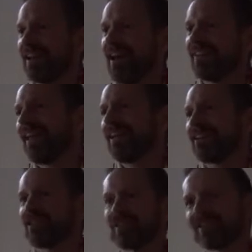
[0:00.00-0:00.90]
and then
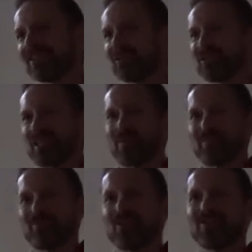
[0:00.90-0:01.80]
it's just a little step
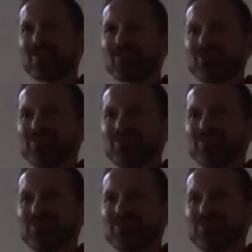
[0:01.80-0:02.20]
further to